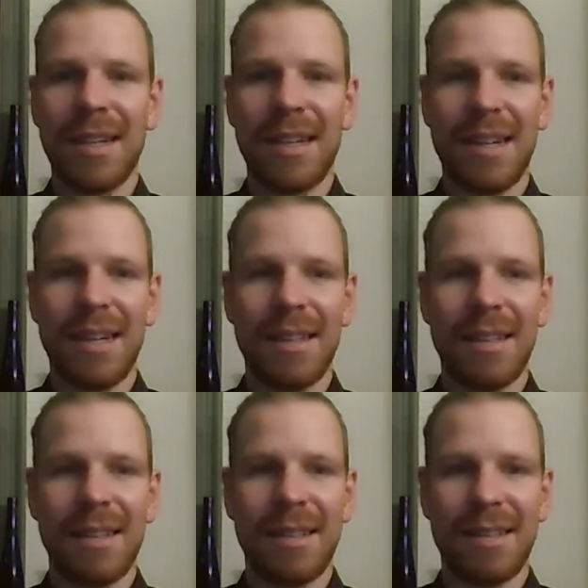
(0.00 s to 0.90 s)

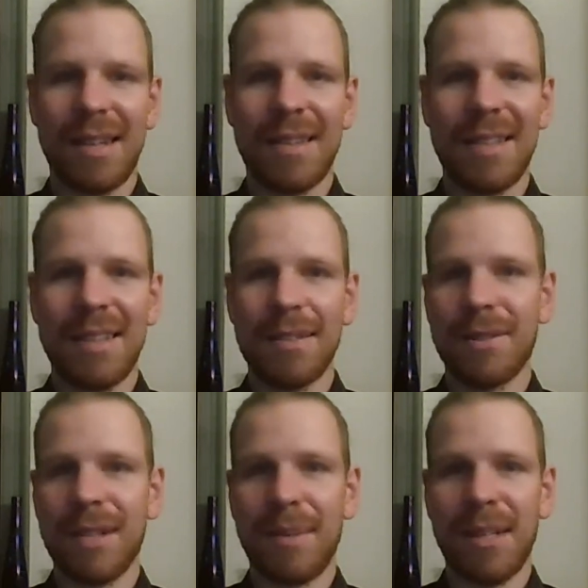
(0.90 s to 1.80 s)
and the incentives
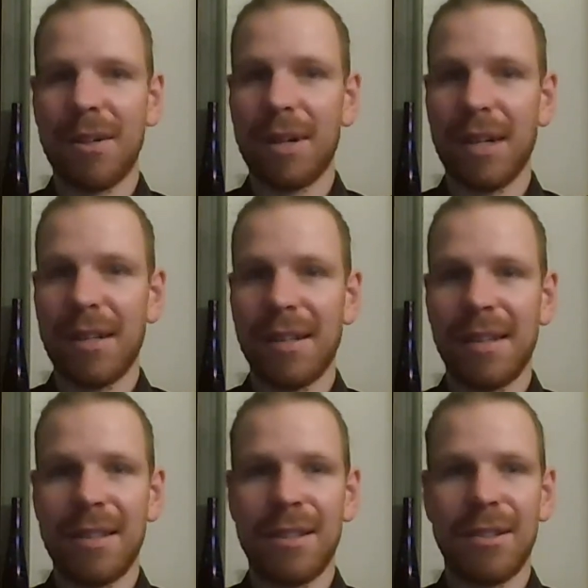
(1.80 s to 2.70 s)
for them are not right.
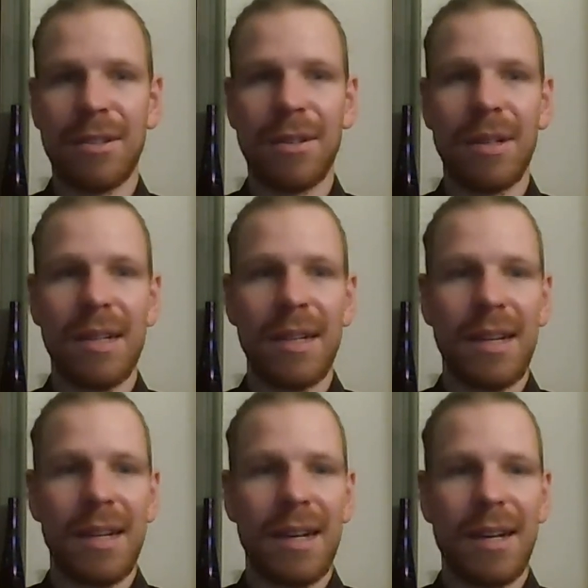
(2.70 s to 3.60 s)
So
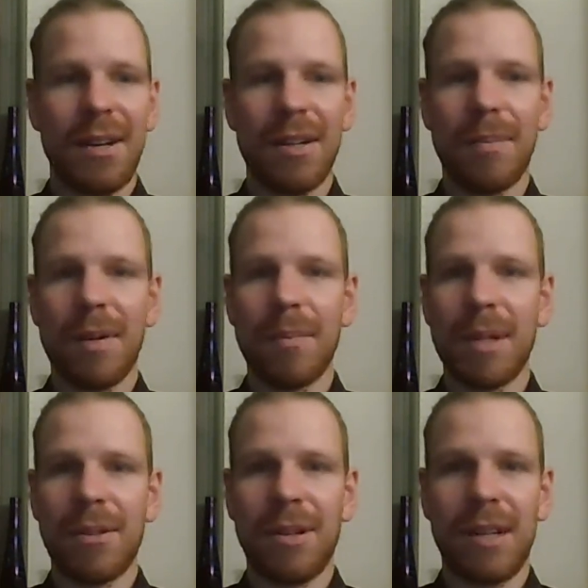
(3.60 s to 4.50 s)
I learned about
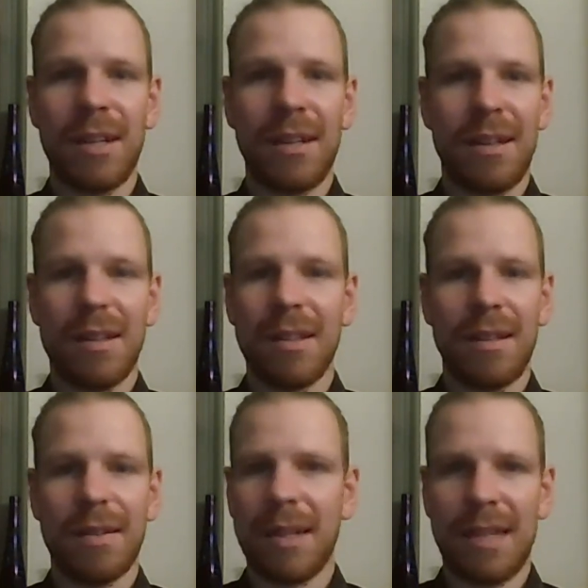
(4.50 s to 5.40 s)
Bitcoin
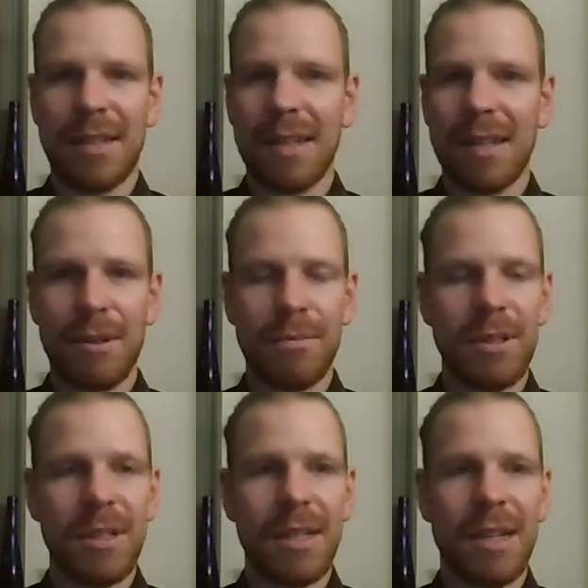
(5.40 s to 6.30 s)
I think it was
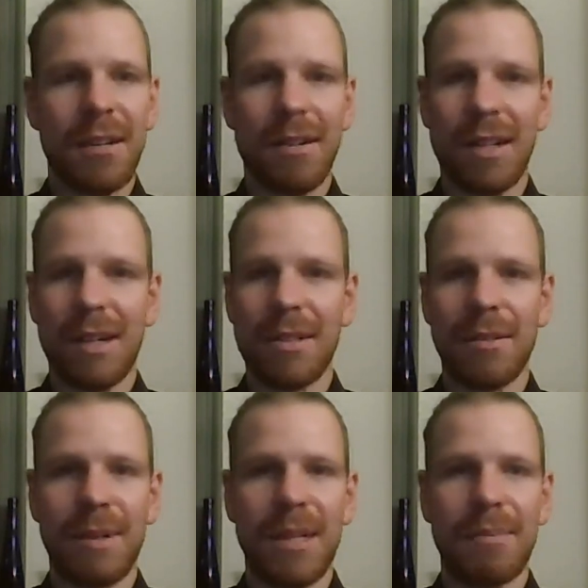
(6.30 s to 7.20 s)
1 year later, and I was
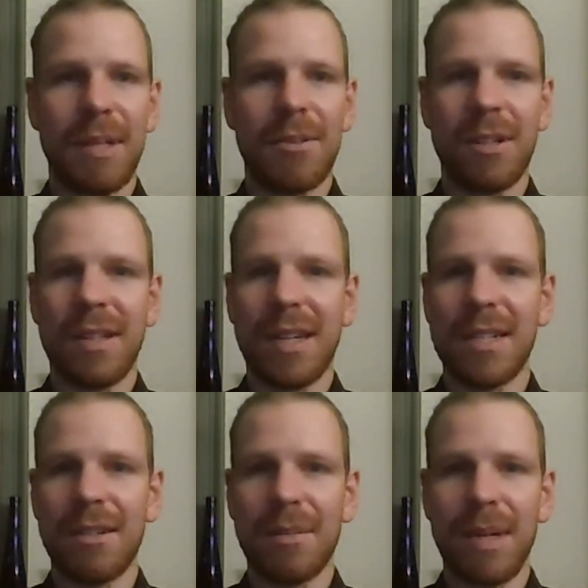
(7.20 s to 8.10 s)
like, wait, Bitcoin takes
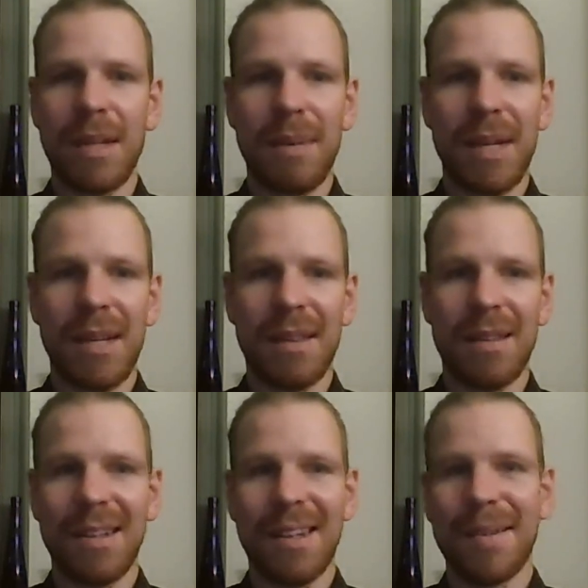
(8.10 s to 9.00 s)
out the middleman and
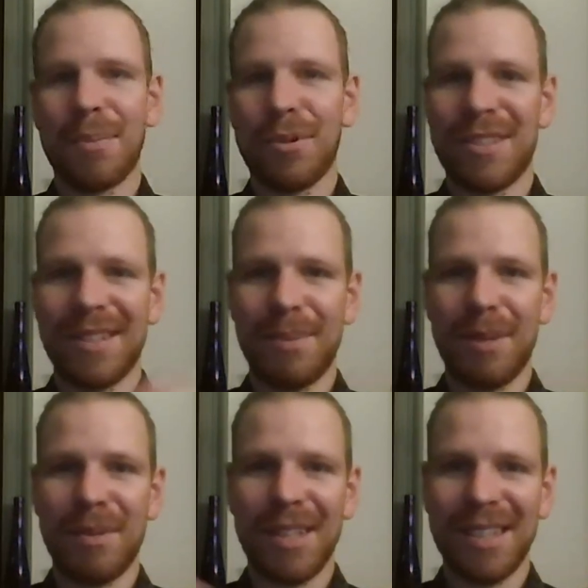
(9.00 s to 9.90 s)
puts the
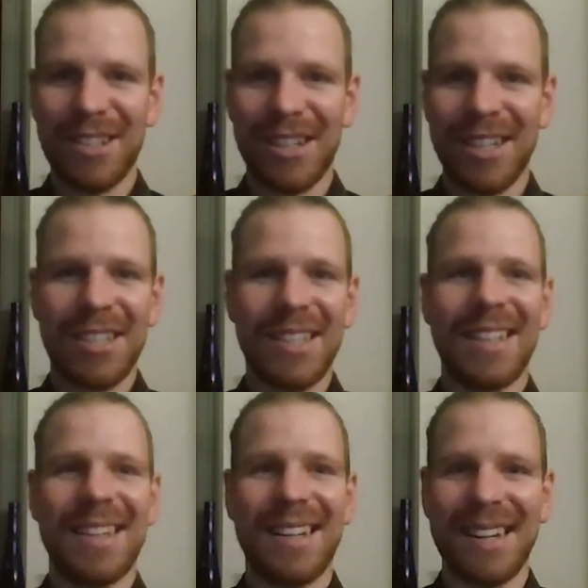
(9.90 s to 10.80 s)
people in charge
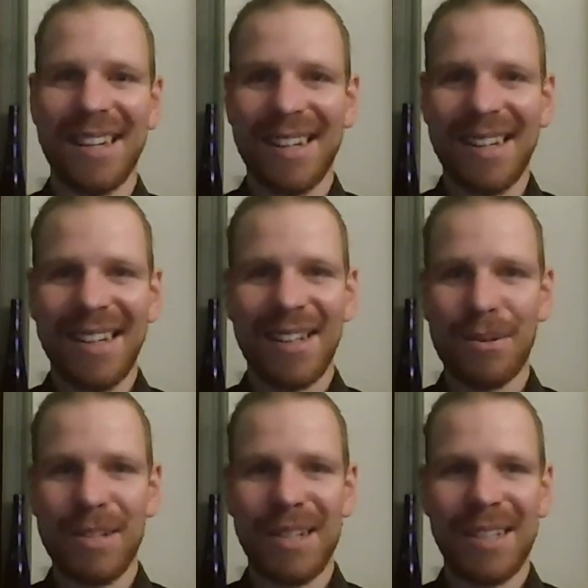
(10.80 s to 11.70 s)
that are
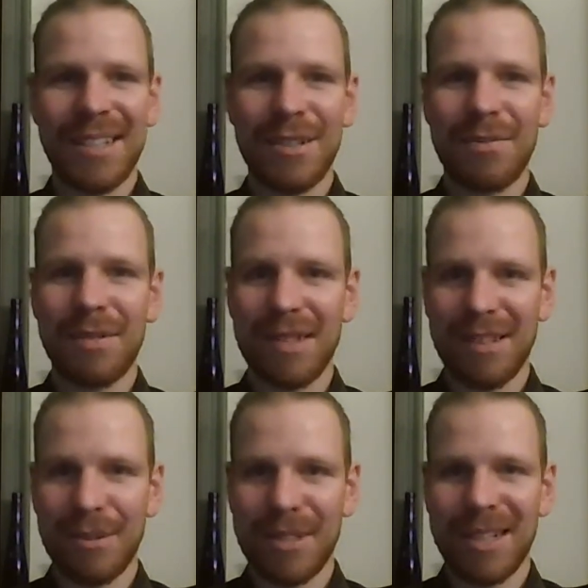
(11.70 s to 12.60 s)
using
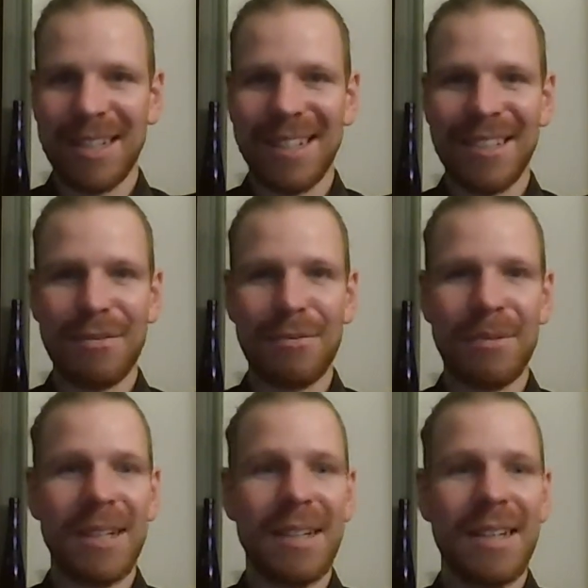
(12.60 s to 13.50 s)
the
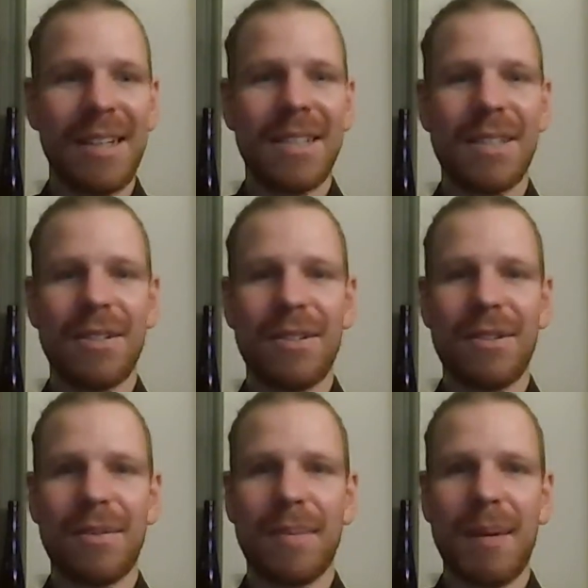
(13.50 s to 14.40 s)
software.
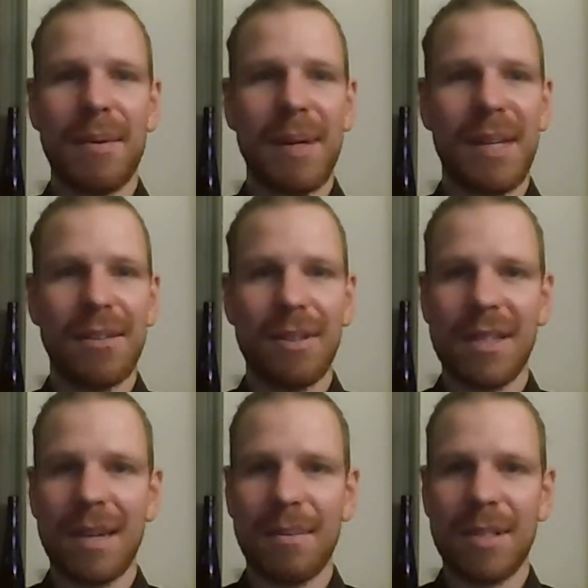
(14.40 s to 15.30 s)
So maybe we can do the
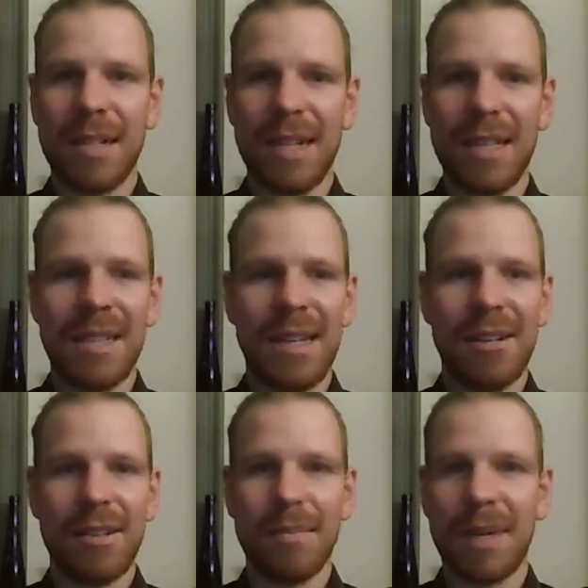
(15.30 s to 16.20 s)
same to science, take
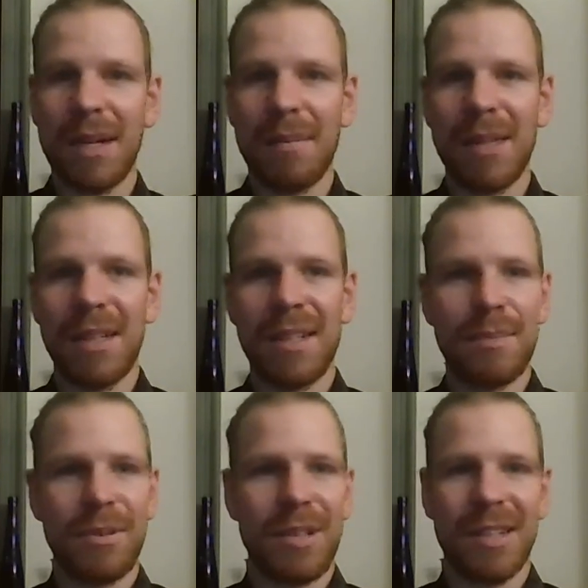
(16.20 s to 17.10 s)
out the middleman that is
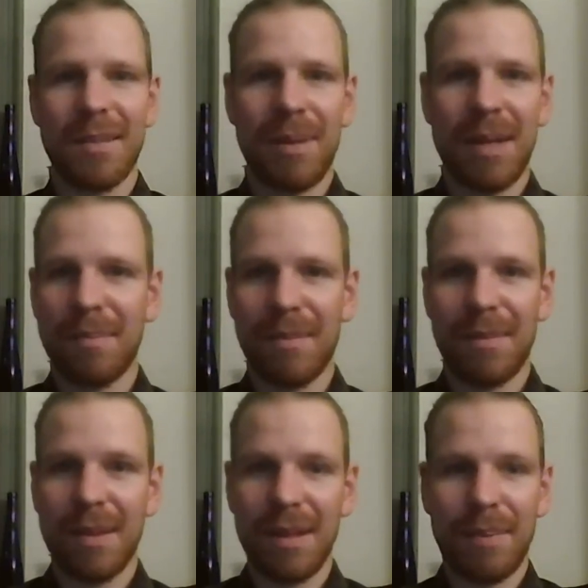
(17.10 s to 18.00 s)
putting
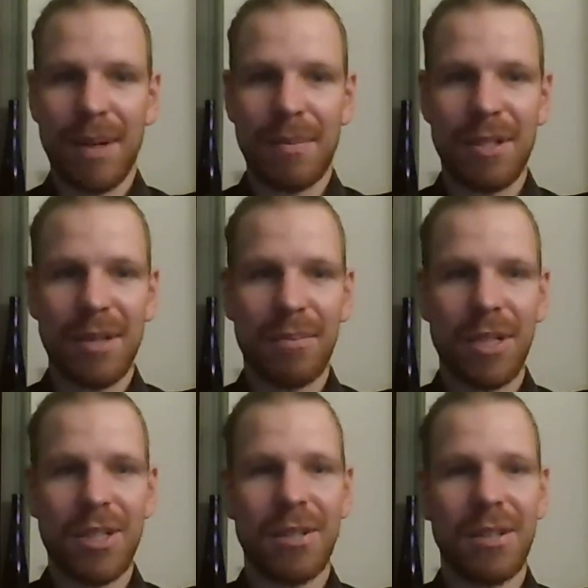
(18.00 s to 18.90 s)
the publishing
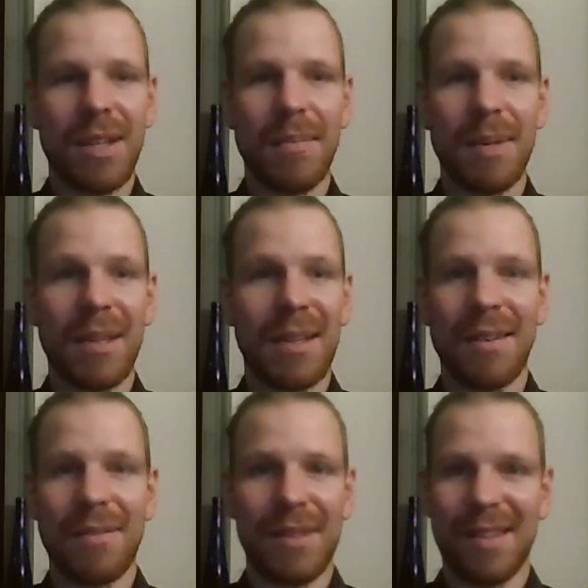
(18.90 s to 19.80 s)
pressure on them, and
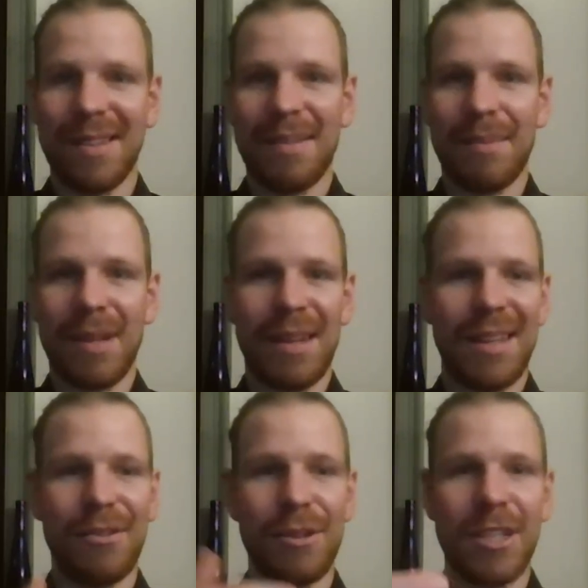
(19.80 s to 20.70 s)
have them
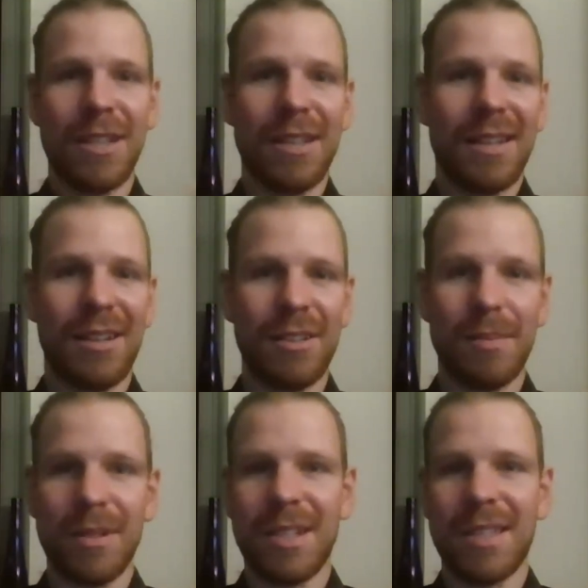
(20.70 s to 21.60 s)
hold each other
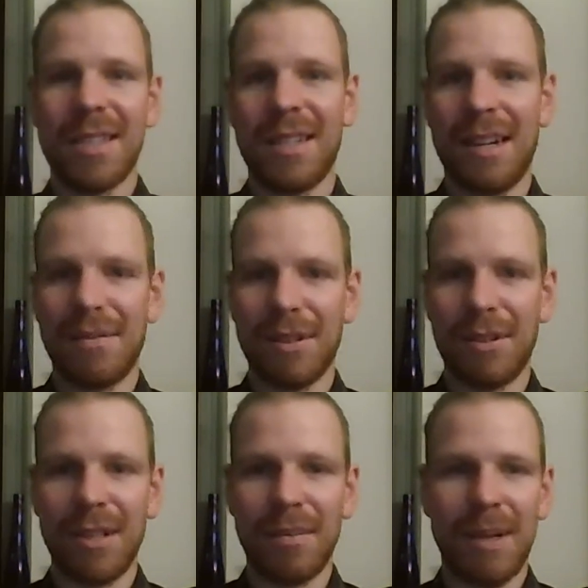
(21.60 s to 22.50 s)
accountable, since after
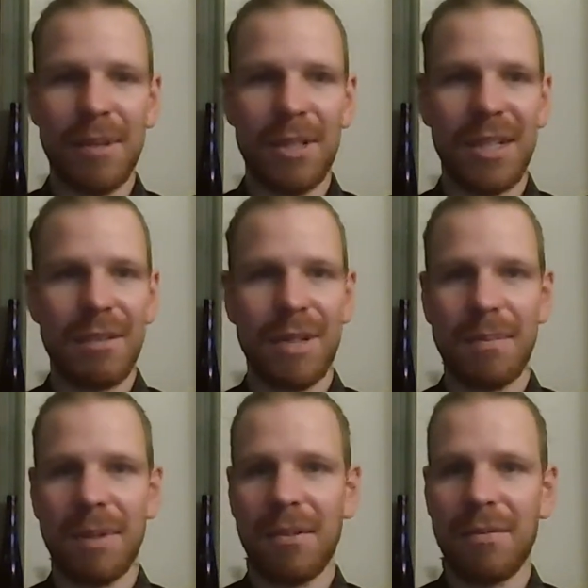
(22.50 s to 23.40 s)
all in publishing it's really
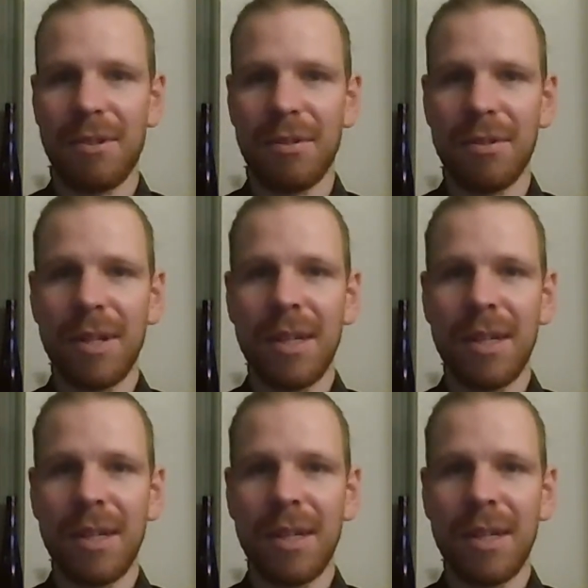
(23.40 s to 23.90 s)
peer review